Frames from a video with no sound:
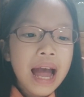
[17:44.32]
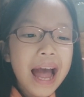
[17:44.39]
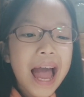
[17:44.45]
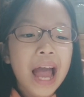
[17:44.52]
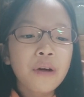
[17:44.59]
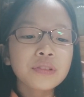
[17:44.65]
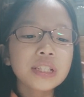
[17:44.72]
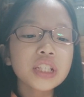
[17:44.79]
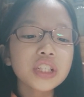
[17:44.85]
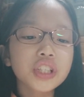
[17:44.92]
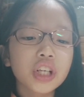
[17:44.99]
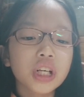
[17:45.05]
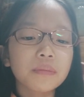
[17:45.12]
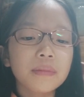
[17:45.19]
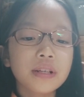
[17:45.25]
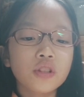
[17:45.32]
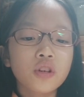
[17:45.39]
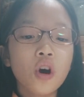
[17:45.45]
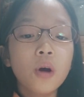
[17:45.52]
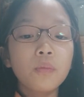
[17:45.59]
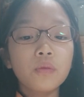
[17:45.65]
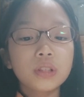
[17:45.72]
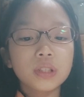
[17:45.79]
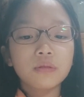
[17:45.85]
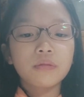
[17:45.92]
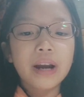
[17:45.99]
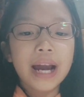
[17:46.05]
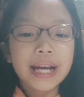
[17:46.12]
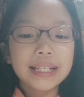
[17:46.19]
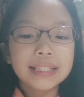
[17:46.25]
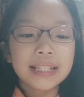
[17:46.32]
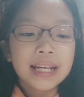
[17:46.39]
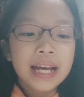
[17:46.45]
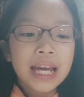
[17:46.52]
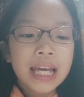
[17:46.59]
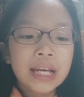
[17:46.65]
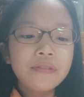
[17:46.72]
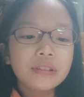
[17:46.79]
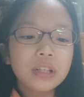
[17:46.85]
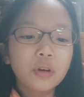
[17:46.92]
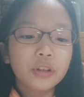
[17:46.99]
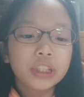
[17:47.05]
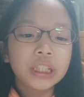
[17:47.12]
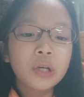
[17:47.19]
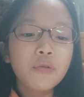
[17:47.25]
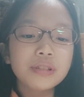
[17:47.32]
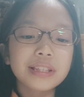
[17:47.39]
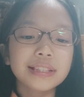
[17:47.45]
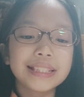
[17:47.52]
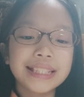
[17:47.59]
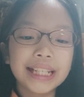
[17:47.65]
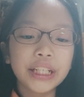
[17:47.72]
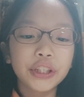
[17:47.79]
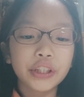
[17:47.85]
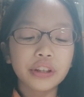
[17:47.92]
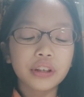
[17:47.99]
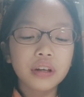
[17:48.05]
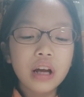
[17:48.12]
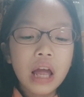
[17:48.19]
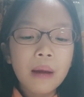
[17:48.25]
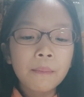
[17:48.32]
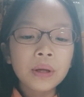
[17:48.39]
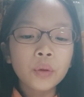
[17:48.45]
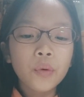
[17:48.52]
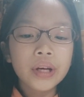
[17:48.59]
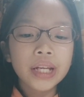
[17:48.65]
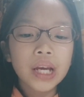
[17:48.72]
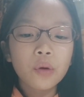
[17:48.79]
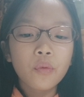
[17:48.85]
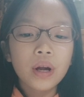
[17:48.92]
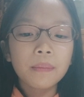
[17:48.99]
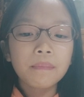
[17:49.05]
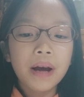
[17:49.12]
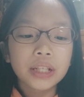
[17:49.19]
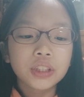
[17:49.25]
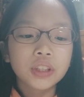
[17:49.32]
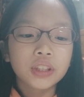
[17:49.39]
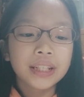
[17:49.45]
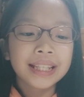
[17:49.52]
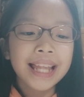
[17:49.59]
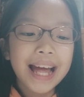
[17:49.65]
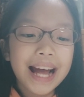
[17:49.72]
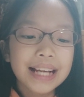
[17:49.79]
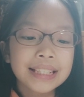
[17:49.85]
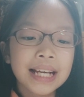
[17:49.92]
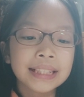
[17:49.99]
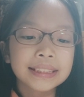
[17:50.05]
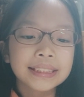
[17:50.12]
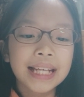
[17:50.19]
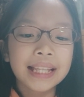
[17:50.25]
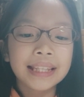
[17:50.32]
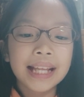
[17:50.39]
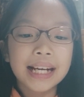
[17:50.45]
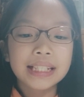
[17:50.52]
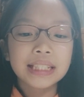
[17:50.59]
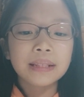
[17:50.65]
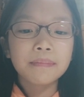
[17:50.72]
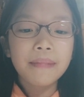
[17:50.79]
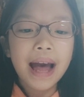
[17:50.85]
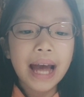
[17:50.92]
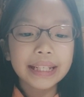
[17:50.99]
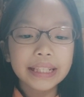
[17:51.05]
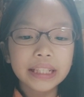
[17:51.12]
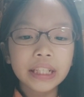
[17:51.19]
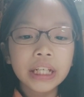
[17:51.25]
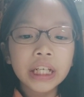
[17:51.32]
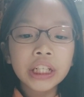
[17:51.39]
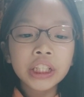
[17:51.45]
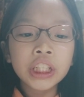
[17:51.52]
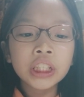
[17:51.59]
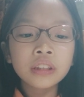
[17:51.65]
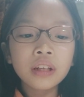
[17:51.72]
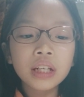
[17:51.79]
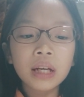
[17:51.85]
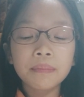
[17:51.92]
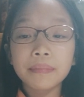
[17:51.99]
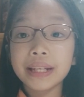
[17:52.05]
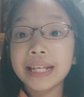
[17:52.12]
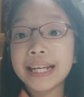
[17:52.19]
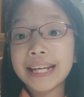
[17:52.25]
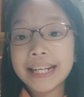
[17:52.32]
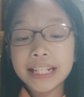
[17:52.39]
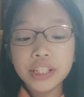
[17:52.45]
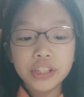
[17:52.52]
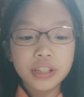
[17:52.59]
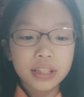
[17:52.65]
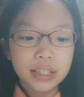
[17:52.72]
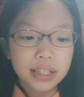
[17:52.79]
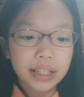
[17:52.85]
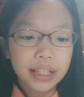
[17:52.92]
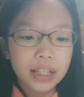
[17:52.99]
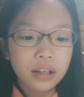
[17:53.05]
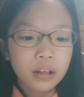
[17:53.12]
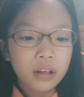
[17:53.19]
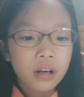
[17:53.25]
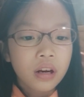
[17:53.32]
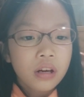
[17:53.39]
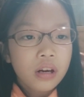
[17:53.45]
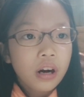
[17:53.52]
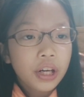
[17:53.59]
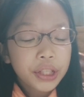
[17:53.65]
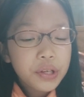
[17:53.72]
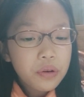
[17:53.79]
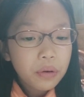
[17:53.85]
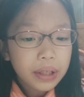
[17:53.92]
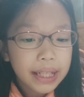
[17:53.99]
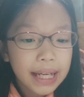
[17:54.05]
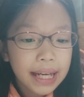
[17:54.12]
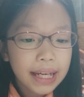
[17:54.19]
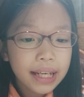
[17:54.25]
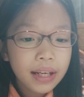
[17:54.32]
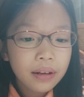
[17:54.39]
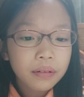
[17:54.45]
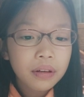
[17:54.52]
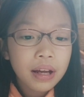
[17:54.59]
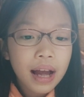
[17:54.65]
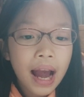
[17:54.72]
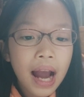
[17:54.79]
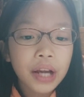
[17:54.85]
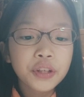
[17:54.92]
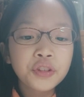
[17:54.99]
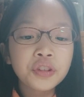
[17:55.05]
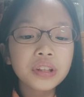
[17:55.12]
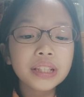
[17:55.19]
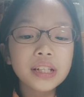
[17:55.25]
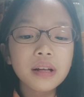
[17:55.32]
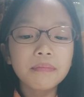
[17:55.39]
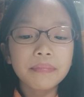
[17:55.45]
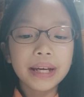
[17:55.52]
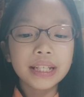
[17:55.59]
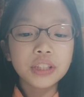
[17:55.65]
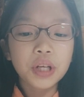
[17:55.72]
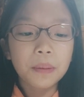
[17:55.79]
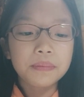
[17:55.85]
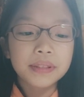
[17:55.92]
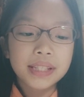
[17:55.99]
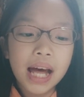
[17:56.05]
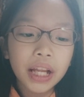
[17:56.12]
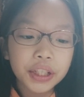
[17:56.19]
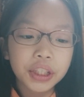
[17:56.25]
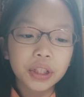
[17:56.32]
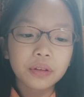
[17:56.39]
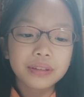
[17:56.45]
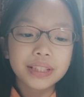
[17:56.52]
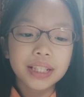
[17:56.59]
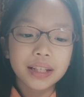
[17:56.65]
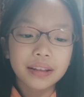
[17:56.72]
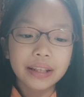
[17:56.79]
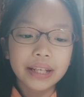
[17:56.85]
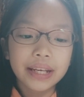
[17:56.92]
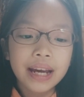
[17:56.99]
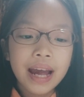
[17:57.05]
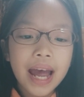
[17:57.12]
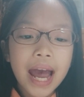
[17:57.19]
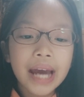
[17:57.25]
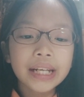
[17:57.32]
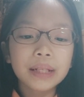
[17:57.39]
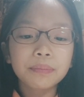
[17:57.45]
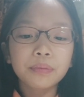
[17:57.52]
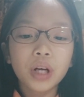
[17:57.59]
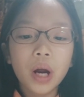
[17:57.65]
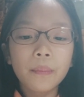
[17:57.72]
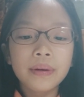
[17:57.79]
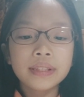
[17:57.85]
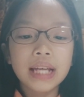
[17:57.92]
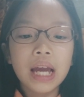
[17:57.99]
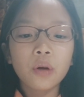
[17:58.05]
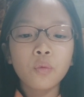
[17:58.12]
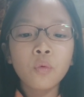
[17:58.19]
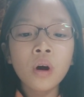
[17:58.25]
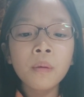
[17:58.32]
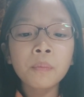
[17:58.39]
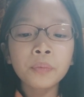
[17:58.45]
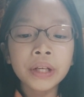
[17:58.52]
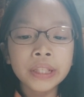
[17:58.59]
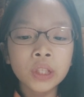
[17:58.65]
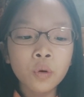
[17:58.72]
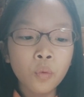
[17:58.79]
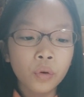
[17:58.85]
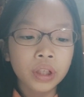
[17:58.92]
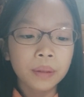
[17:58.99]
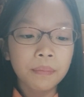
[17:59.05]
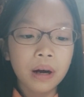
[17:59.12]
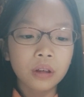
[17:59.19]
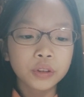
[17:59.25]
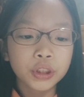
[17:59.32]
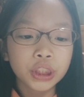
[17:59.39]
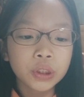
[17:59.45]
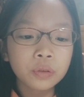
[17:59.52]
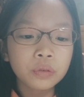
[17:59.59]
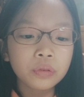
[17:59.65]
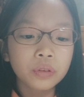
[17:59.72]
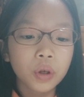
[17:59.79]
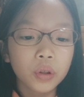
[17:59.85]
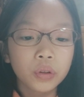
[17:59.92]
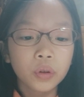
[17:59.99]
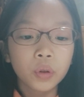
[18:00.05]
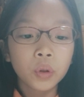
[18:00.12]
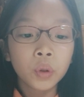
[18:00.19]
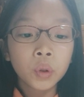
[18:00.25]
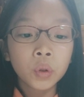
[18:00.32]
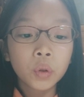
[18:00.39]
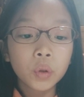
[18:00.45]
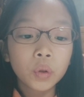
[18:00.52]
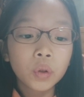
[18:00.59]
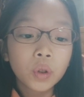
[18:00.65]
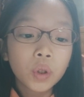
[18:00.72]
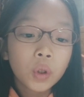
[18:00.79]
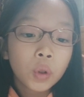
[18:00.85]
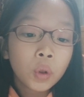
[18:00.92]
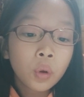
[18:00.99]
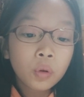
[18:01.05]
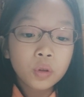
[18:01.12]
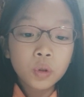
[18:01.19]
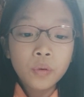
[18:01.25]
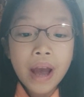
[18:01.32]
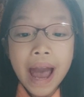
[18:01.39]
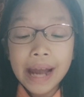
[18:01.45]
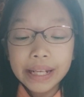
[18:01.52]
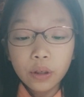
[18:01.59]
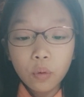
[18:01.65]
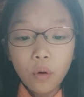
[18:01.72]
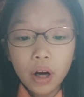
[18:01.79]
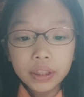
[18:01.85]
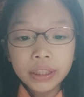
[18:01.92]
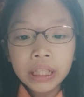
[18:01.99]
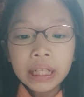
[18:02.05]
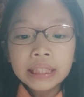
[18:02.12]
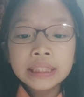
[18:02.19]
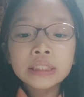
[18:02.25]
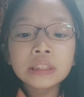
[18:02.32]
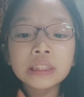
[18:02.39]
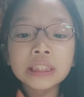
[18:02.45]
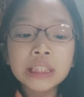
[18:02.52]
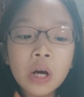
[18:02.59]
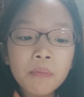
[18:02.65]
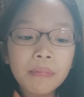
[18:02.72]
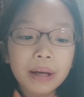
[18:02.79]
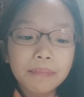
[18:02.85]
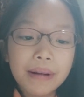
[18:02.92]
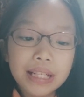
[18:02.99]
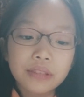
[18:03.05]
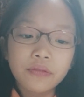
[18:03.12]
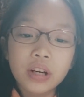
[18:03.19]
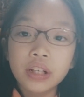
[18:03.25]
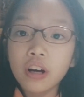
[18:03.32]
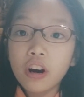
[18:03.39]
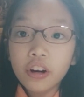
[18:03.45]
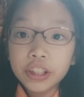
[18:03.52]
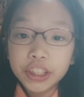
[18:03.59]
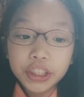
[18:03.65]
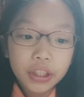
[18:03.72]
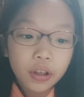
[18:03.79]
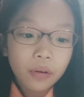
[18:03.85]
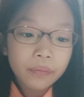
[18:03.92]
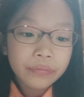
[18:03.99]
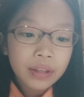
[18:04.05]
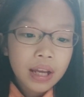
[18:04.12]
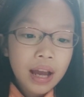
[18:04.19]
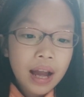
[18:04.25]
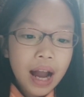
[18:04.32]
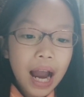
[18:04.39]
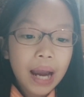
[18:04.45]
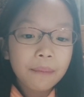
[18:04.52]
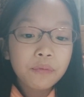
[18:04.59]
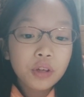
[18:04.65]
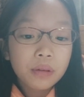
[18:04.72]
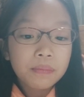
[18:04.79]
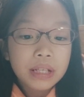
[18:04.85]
I wasn't sure Miss Hope was right, even though she was a teacher. But when I went back to class and sat next to Maddie, she looked at me anxiously. Are you okay? I truly didn't mean to upset you, Tilly, and I promise I won't breathe a word about you knowing who to anyone. You're still my best friend, aren't you? I'm your